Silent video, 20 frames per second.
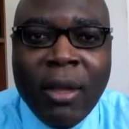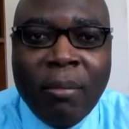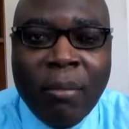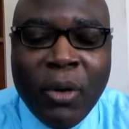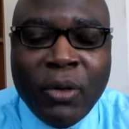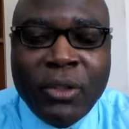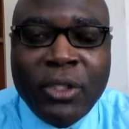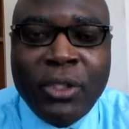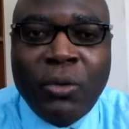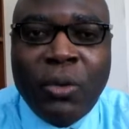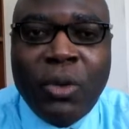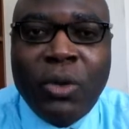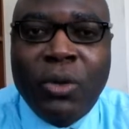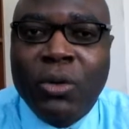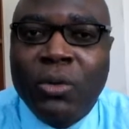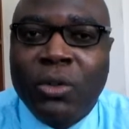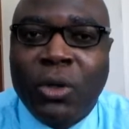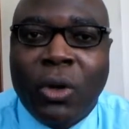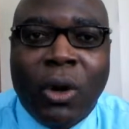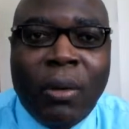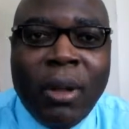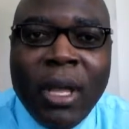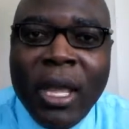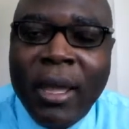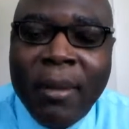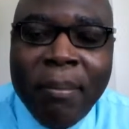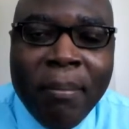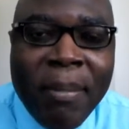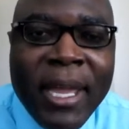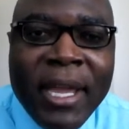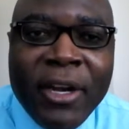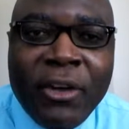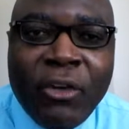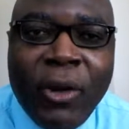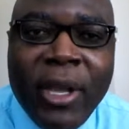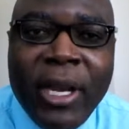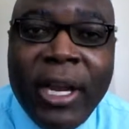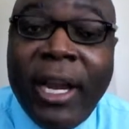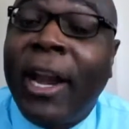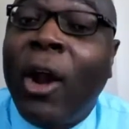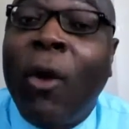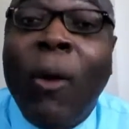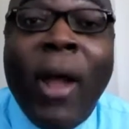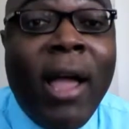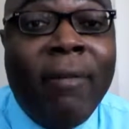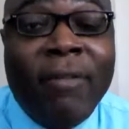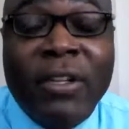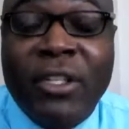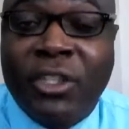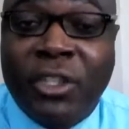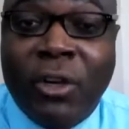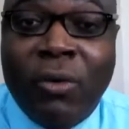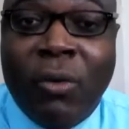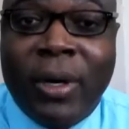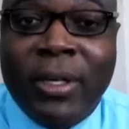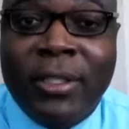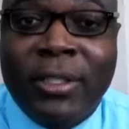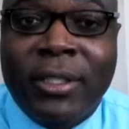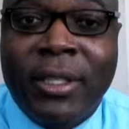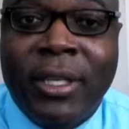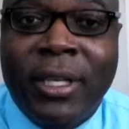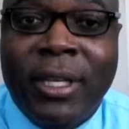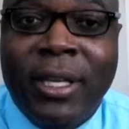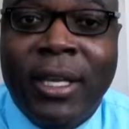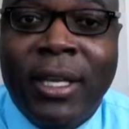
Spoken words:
emergency rooms or being treated that don't have insurance.